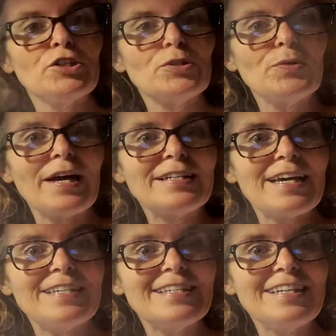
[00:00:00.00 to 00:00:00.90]
to do a
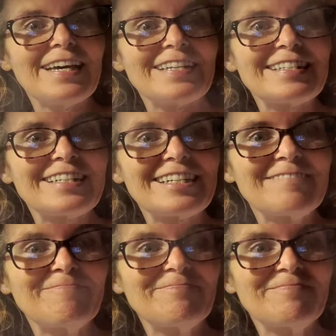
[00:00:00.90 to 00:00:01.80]
taste test.
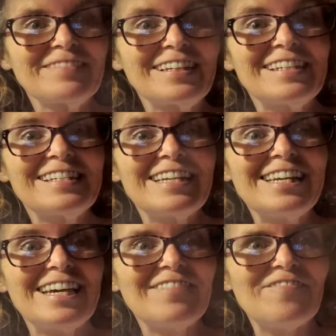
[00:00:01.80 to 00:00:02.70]

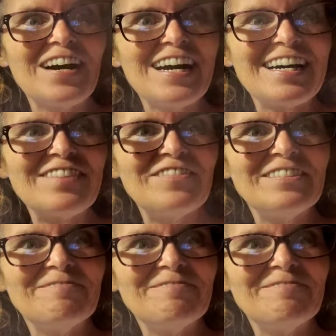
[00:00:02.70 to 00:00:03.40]
See you in 5.